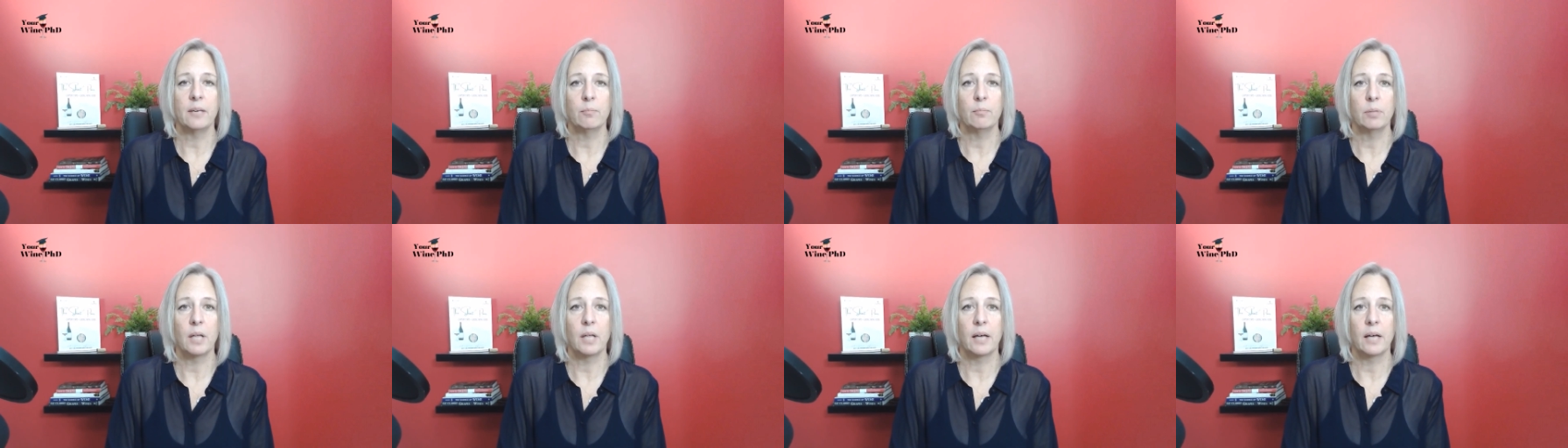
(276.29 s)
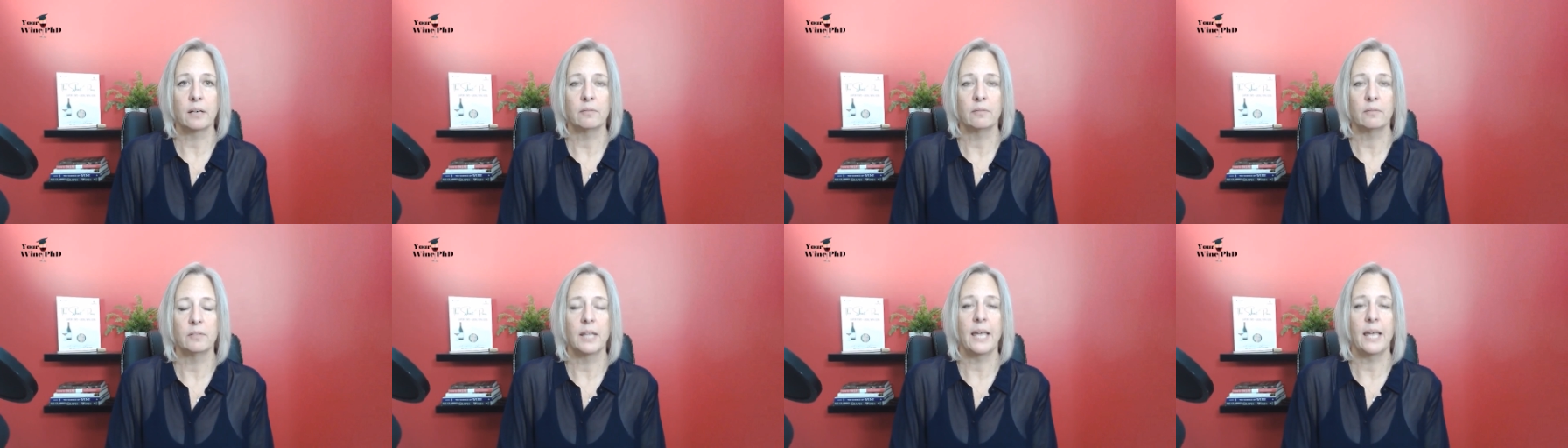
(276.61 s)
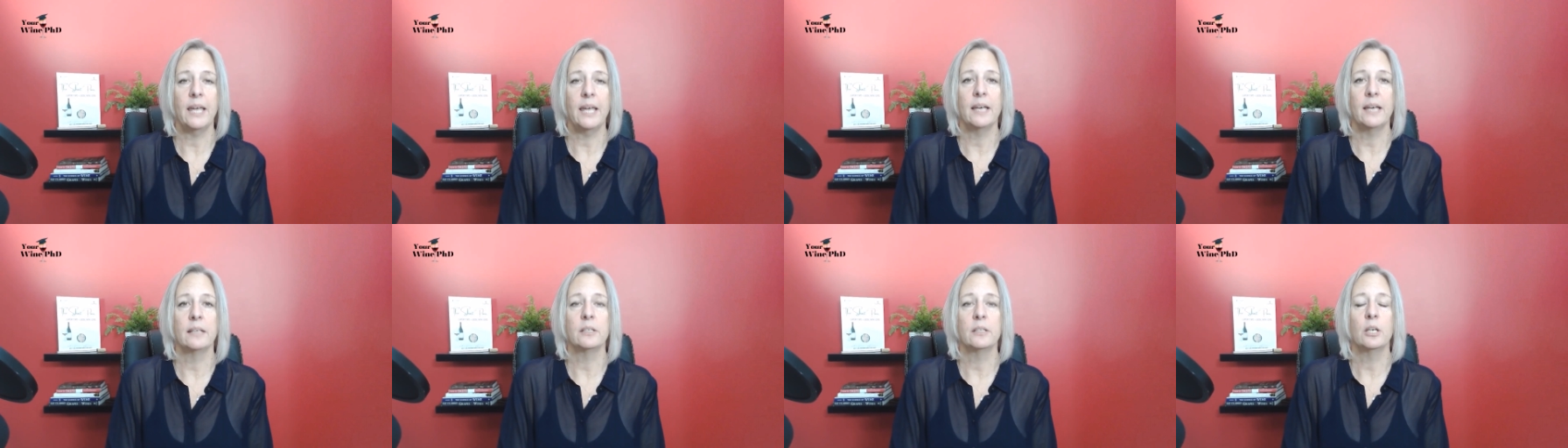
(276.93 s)
plot of
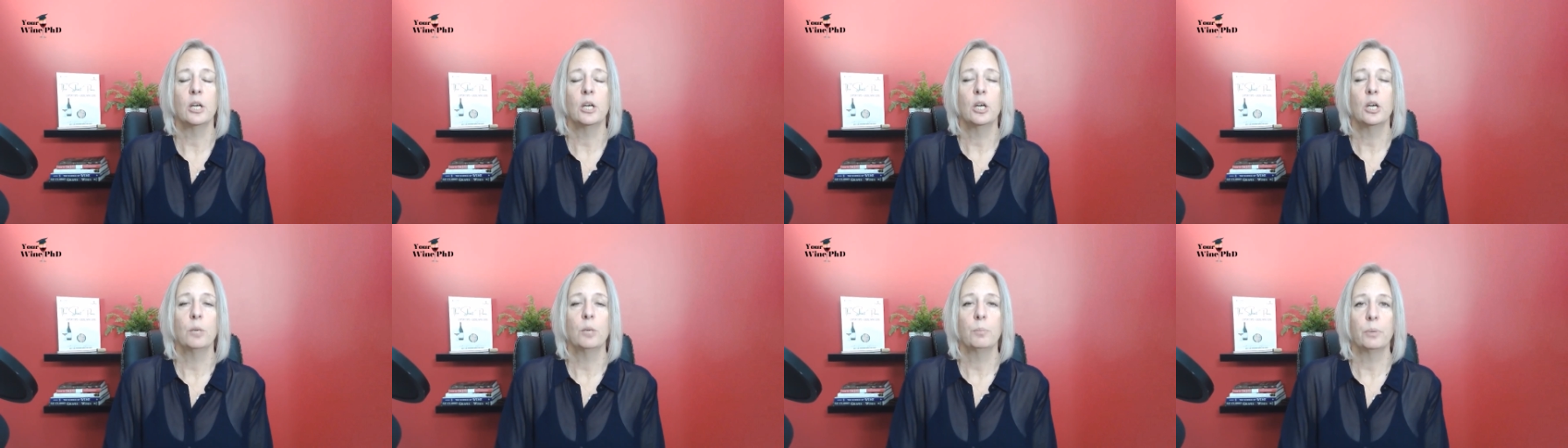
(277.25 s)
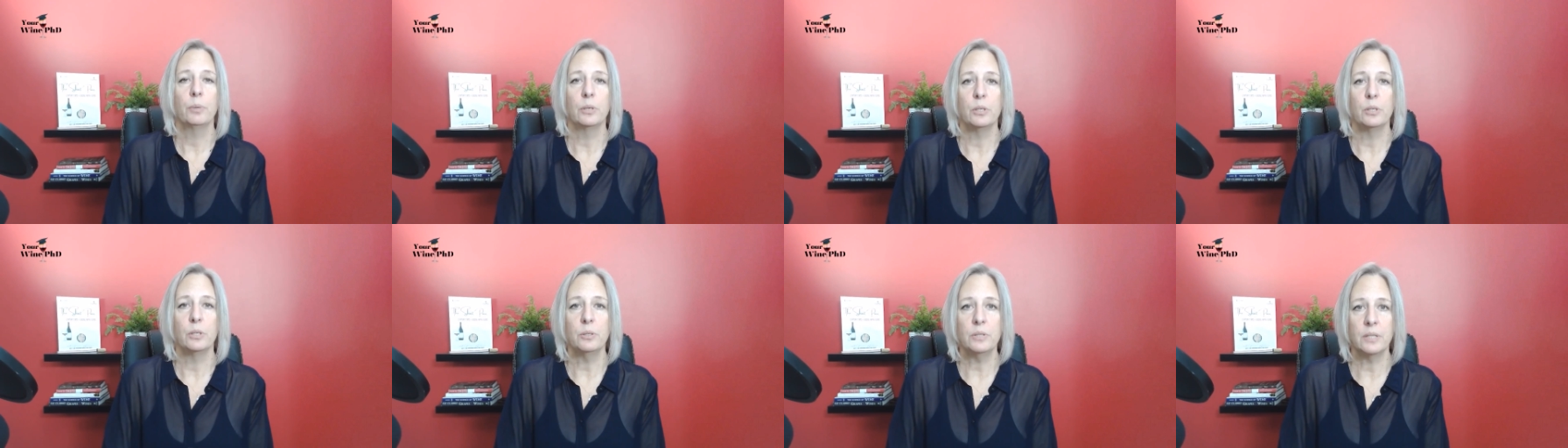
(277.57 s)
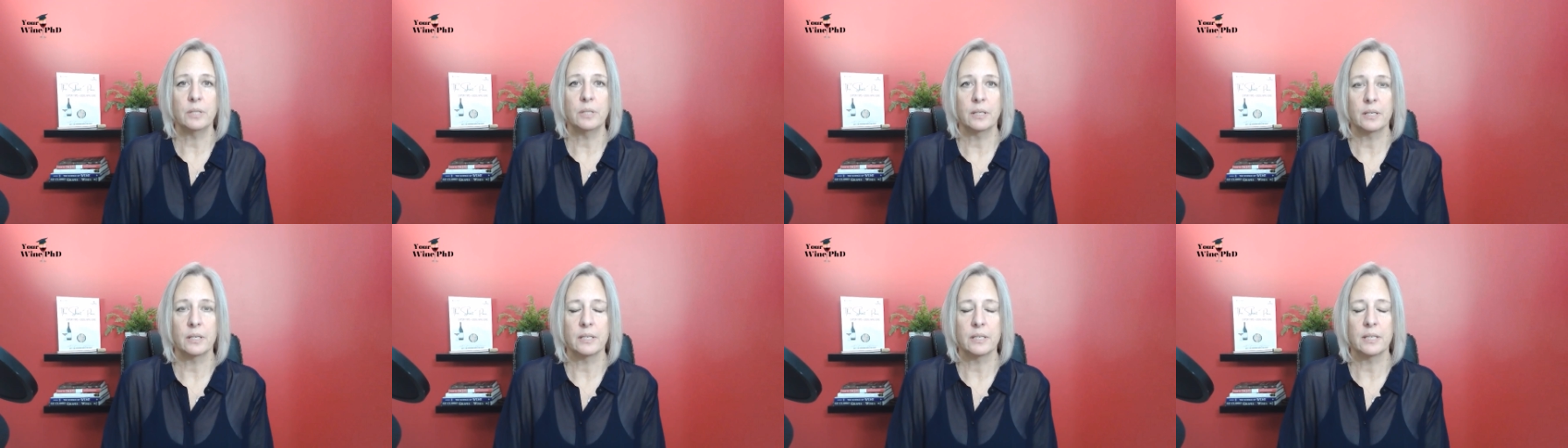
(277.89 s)
land
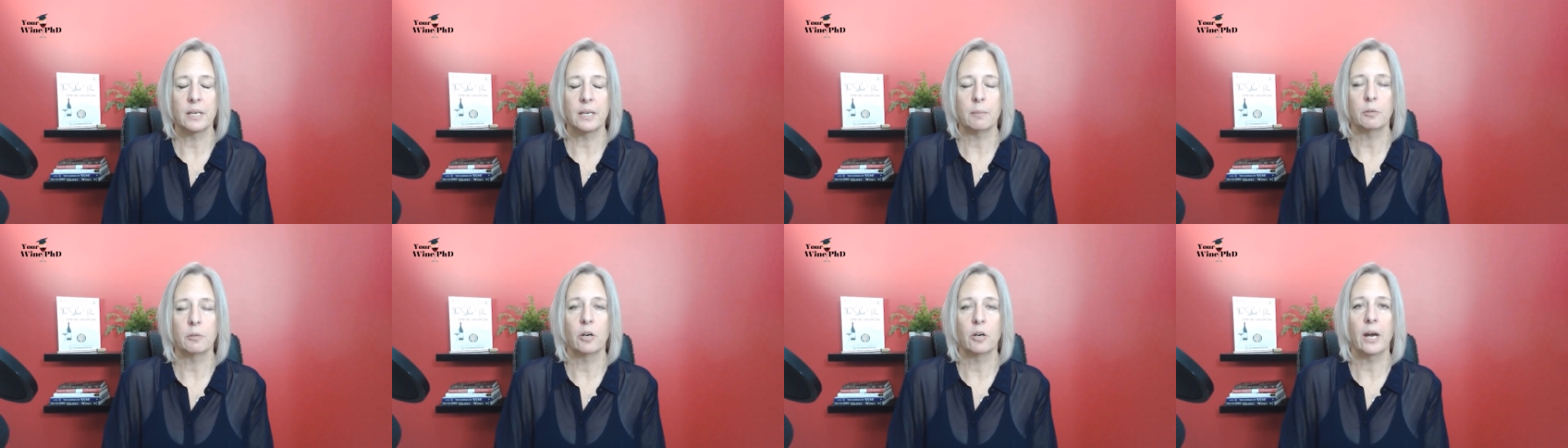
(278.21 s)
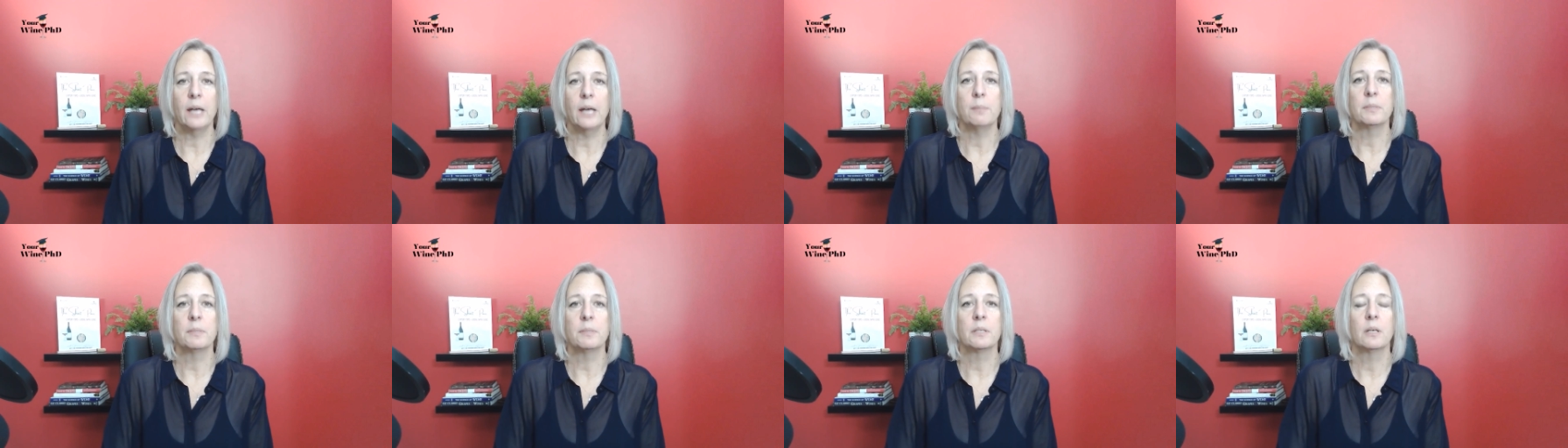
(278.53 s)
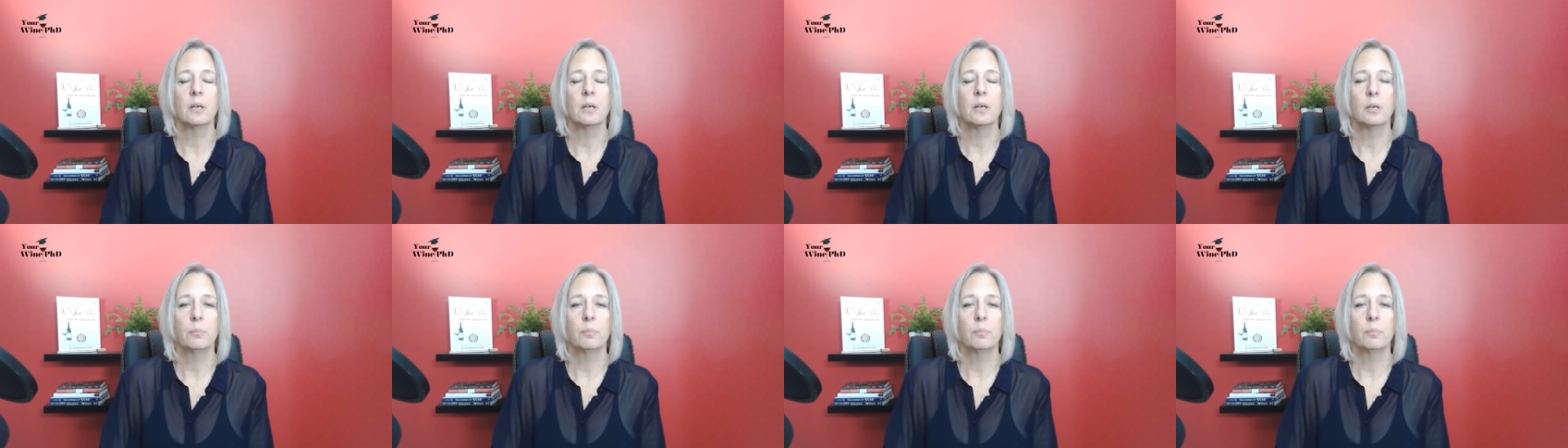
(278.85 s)
producing the same grapes,